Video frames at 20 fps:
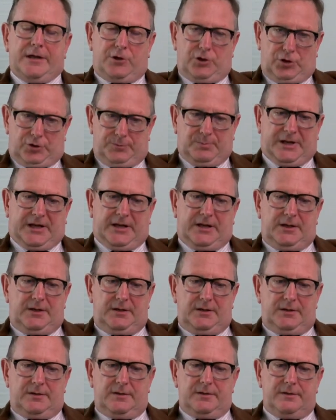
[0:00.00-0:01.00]
it could
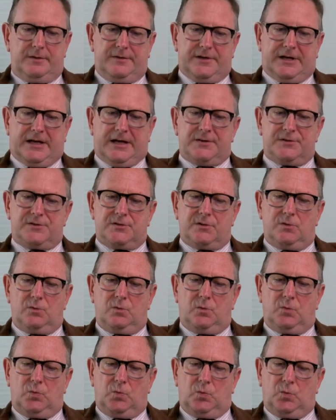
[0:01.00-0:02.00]
be that
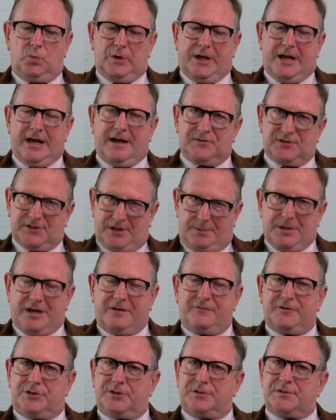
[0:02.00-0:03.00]
we have
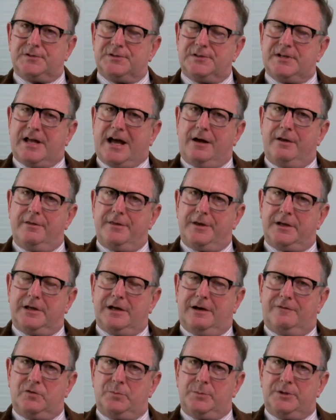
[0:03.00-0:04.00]
some evidence now
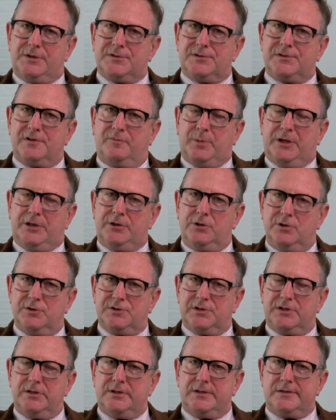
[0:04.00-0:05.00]
that governments have been
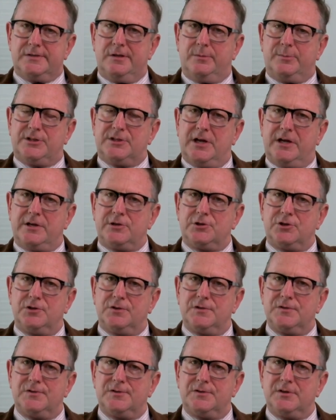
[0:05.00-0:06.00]
using these
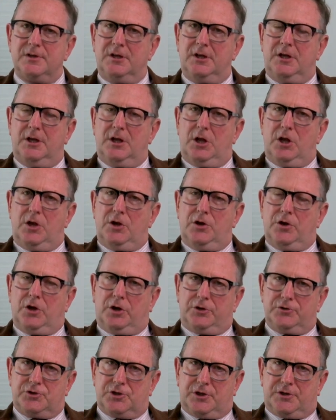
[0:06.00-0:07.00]
limitations,
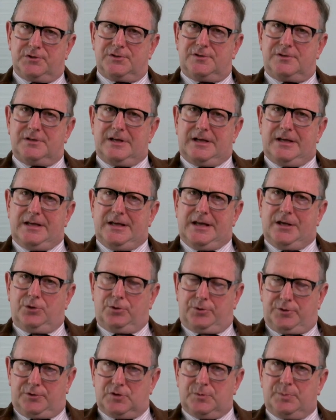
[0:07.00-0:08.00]
not just
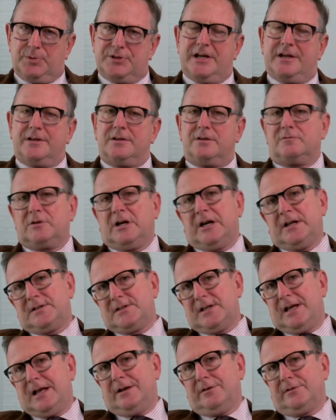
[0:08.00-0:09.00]
in order to protect the
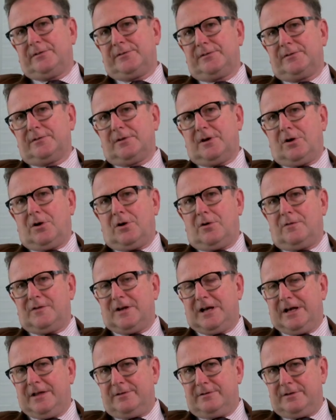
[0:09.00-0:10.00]
right to health
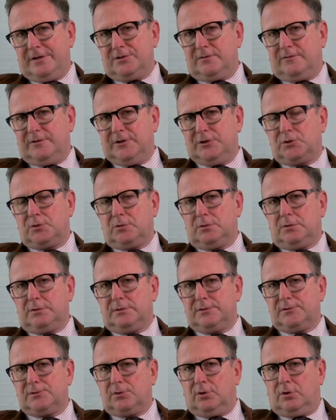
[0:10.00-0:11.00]
of other
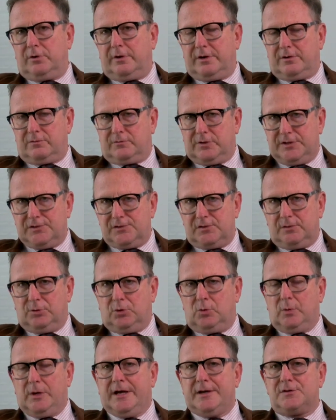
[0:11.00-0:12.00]
individuals or in a
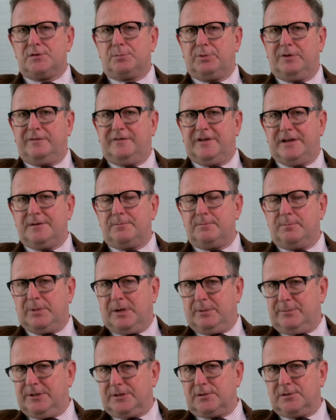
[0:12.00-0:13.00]
reasonable way to
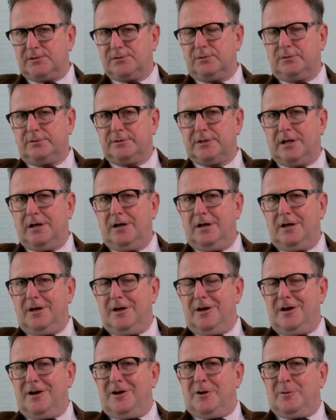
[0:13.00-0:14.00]
prevent public disorder,
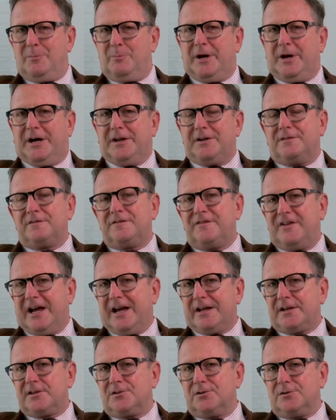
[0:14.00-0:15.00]
but in
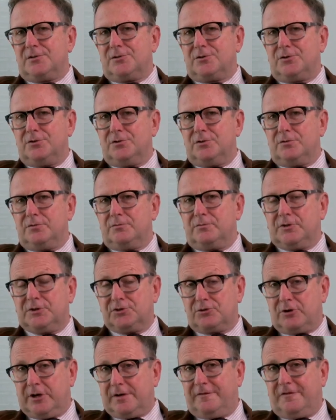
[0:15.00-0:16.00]
fact to
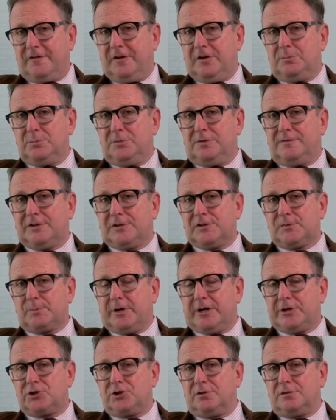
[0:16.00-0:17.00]
restrict freedom of
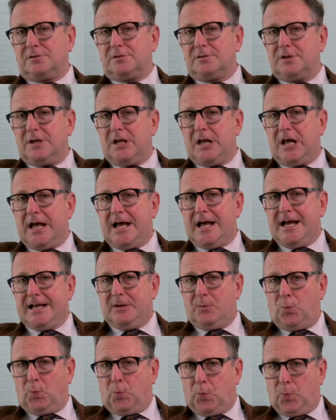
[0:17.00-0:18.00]
expression
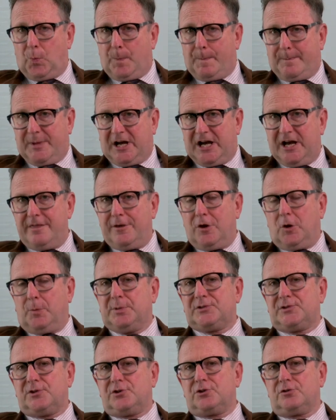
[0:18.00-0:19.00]
uh, by the
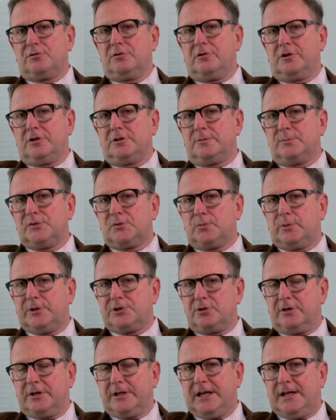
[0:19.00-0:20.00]
opposition groups
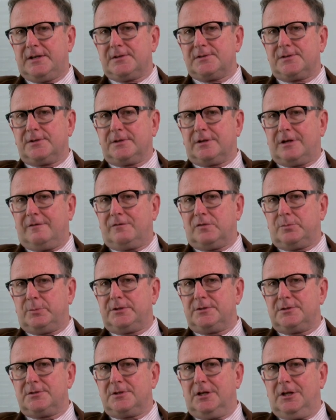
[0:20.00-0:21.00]
which are against the
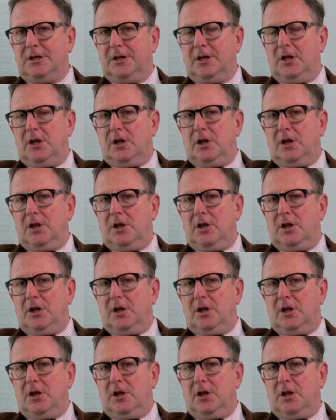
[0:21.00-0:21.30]
government.